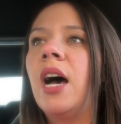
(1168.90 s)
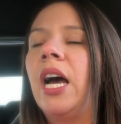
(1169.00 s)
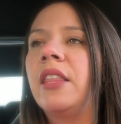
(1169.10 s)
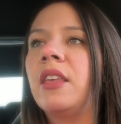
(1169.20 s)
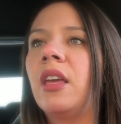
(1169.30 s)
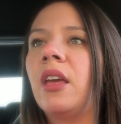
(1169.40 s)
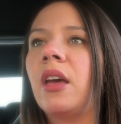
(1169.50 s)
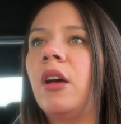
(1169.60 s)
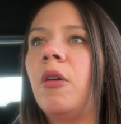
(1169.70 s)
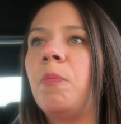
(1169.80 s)
I
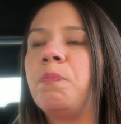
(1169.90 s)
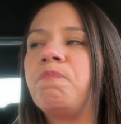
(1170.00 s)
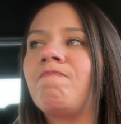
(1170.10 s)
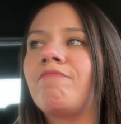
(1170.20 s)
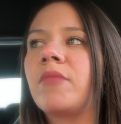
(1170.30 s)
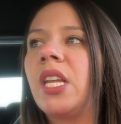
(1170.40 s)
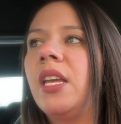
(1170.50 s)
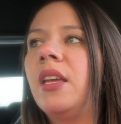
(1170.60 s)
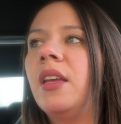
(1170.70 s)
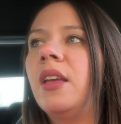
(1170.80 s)
think
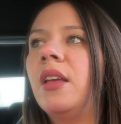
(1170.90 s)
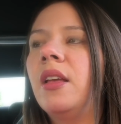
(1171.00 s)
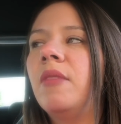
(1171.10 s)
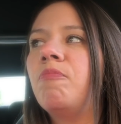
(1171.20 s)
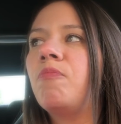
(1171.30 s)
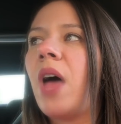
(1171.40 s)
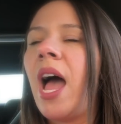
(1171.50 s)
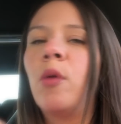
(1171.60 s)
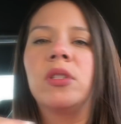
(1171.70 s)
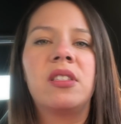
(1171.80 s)

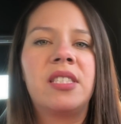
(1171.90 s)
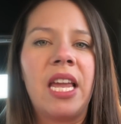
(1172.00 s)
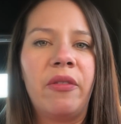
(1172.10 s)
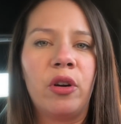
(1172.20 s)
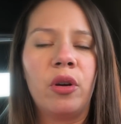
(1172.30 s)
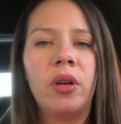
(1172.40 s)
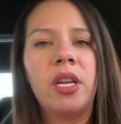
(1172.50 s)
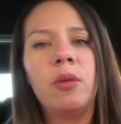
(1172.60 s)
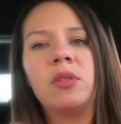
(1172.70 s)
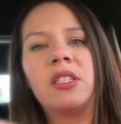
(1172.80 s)
I was a saver,
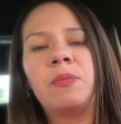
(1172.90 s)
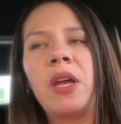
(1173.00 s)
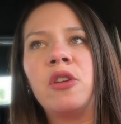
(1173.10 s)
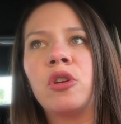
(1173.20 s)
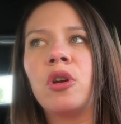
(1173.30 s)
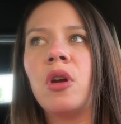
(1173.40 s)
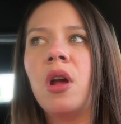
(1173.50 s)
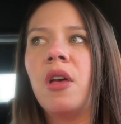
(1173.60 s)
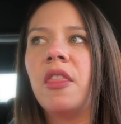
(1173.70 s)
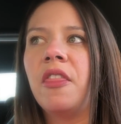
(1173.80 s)
he was a spender.
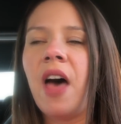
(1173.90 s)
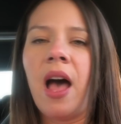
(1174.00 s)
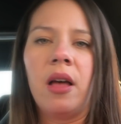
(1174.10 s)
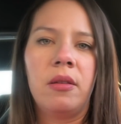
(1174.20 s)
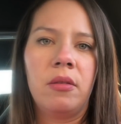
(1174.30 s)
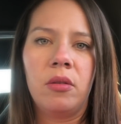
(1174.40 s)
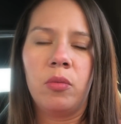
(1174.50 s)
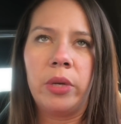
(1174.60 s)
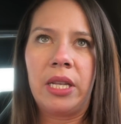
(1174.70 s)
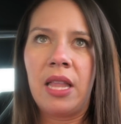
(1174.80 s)
That
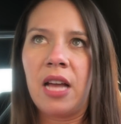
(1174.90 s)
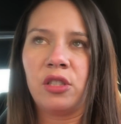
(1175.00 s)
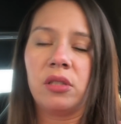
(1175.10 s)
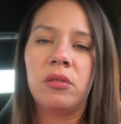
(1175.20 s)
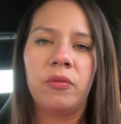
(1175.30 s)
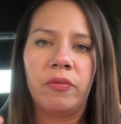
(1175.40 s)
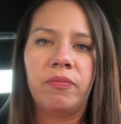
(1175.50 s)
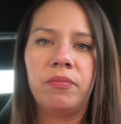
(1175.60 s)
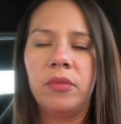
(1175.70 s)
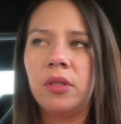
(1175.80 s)
we clashed in,
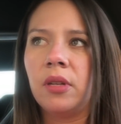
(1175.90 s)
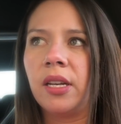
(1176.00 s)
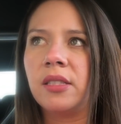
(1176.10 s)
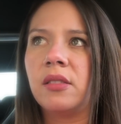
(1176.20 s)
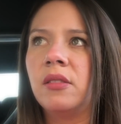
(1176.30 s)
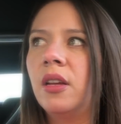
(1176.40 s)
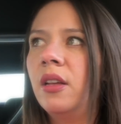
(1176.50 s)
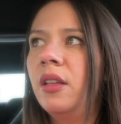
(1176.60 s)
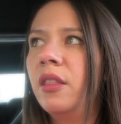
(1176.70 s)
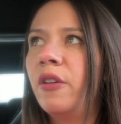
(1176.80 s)
I guess,
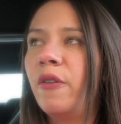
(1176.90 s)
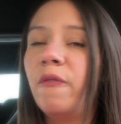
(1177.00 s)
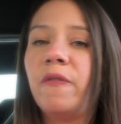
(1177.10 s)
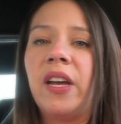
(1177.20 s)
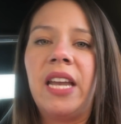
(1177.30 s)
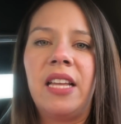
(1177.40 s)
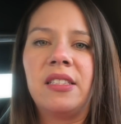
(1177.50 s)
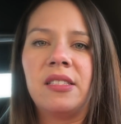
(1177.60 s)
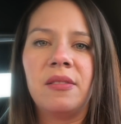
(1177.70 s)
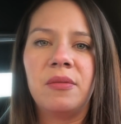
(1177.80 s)
the
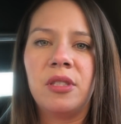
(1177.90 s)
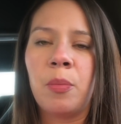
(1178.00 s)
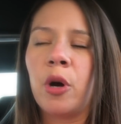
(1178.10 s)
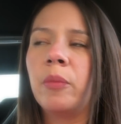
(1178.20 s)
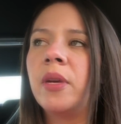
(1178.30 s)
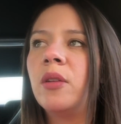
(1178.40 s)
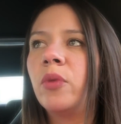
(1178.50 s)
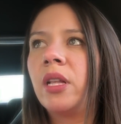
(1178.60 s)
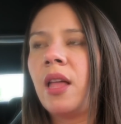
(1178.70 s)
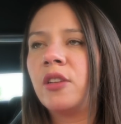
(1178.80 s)
finance department.
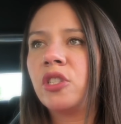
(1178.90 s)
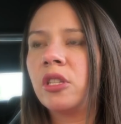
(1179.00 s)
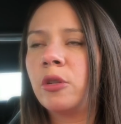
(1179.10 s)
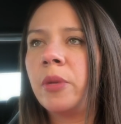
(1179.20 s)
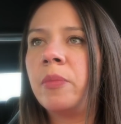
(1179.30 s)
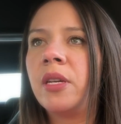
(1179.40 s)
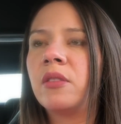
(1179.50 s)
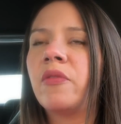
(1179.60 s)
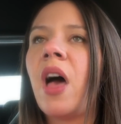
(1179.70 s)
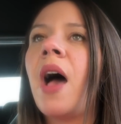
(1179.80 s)
We clashed a little bit because
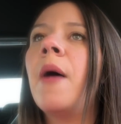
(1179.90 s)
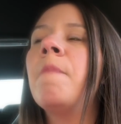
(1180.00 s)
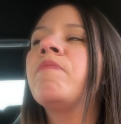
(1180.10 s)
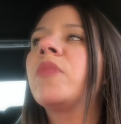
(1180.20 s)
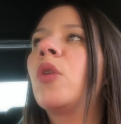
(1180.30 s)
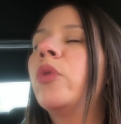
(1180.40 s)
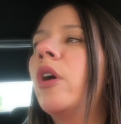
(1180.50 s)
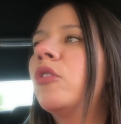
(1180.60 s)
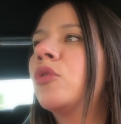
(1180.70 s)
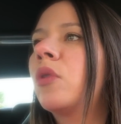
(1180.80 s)
of that. We
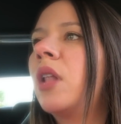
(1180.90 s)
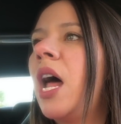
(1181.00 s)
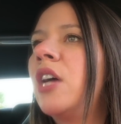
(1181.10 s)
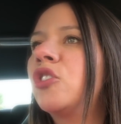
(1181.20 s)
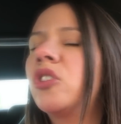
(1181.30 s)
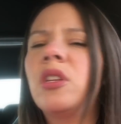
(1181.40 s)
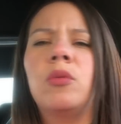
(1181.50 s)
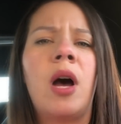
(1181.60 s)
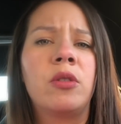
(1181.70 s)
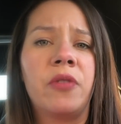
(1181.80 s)
also clashed.
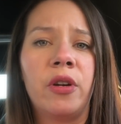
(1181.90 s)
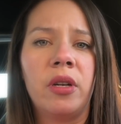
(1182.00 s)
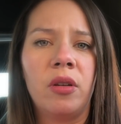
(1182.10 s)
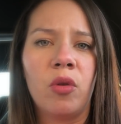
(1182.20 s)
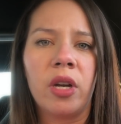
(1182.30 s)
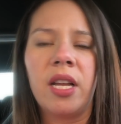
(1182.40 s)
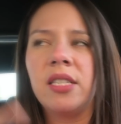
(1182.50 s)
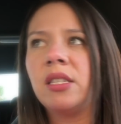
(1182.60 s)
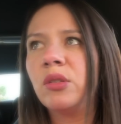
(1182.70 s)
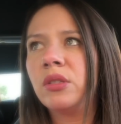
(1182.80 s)
I was very
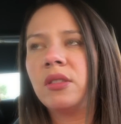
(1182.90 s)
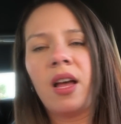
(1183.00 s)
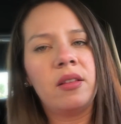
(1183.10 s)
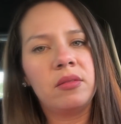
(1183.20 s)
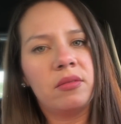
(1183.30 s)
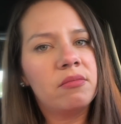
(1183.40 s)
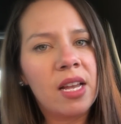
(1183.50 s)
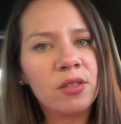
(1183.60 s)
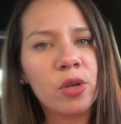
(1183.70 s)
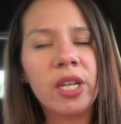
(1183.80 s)
organized, he was not
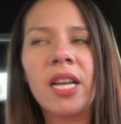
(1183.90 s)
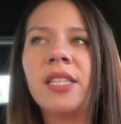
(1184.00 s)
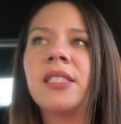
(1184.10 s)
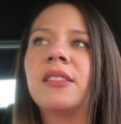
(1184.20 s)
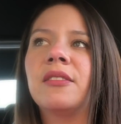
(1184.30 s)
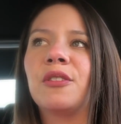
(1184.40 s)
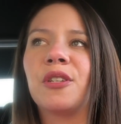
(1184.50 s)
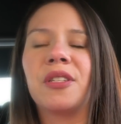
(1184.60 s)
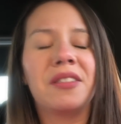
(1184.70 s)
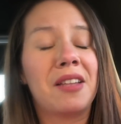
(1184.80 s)
as organized,
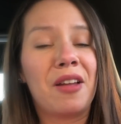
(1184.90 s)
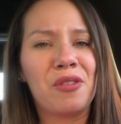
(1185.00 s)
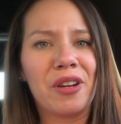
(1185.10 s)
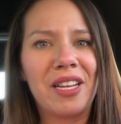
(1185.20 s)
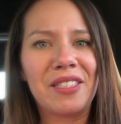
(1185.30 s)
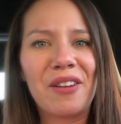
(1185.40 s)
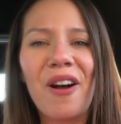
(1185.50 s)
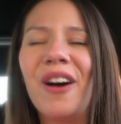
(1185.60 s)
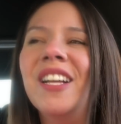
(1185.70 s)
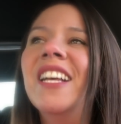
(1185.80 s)
or not organized at
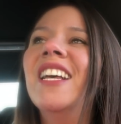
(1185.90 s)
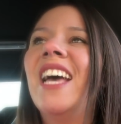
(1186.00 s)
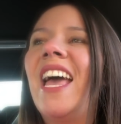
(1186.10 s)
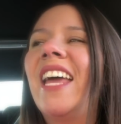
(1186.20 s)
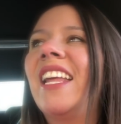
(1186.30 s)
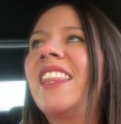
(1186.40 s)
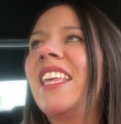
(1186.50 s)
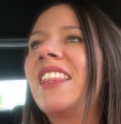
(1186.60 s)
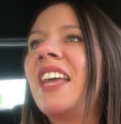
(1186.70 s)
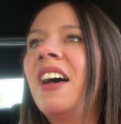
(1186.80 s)
all, and I
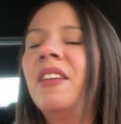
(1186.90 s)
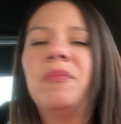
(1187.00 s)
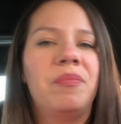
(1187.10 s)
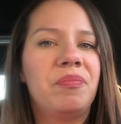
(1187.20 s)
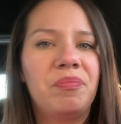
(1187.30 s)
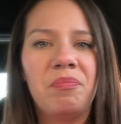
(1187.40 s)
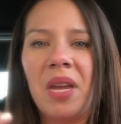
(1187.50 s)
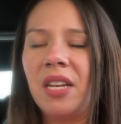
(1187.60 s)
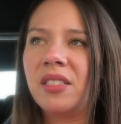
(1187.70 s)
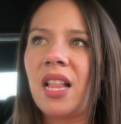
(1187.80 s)
think that
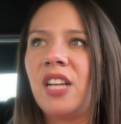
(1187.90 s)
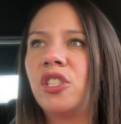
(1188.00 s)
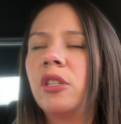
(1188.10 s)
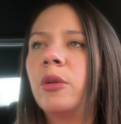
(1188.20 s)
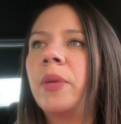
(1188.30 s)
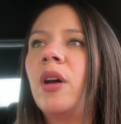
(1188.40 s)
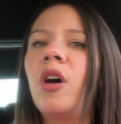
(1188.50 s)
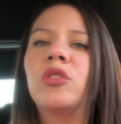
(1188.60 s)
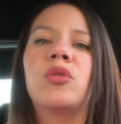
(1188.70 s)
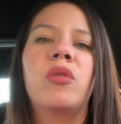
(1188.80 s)
made us clash a little bit.
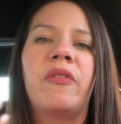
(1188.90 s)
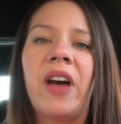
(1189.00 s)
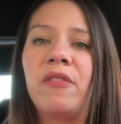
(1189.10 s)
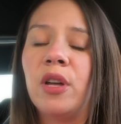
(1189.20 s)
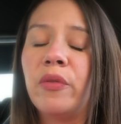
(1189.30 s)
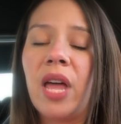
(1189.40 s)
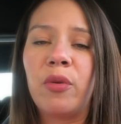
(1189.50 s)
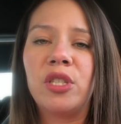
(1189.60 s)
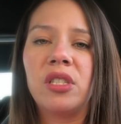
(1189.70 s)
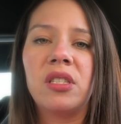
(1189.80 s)
Also, the 5 love
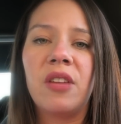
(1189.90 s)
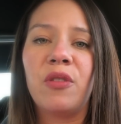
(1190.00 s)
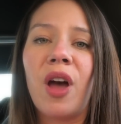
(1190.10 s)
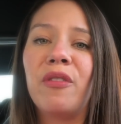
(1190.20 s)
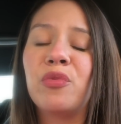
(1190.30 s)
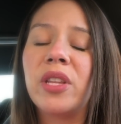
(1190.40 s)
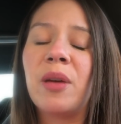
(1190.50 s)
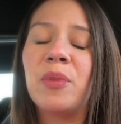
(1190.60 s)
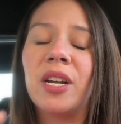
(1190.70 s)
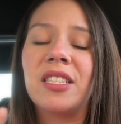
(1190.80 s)
languages, if you haven't read
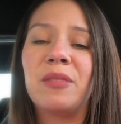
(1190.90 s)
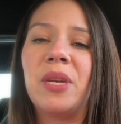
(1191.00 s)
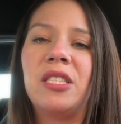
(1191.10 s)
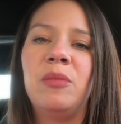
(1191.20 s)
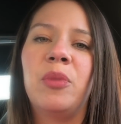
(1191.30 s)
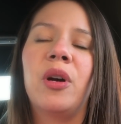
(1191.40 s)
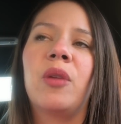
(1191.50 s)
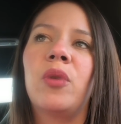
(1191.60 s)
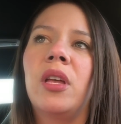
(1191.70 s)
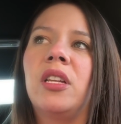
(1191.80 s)
that book, it's an amazing book.
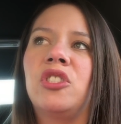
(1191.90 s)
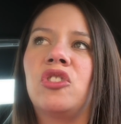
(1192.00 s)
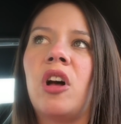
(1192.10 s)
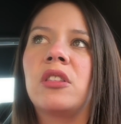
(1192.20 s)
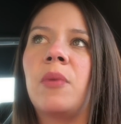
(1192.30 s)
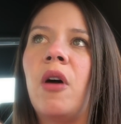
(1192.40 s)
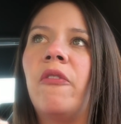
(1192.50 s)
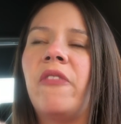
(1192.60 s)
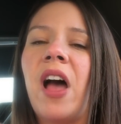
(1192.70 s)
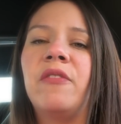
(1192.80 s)
It really just talks
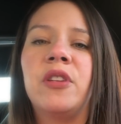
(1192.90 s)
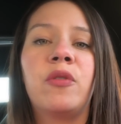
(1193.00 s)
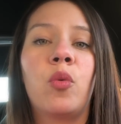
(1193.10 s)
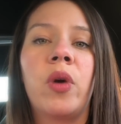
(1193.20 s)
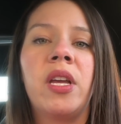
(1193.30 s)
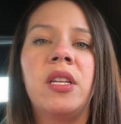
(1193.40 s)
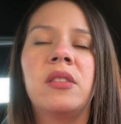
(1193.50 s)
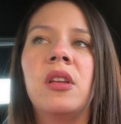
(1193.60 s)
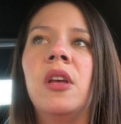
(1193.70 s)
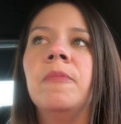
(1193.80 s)
about 5 different ways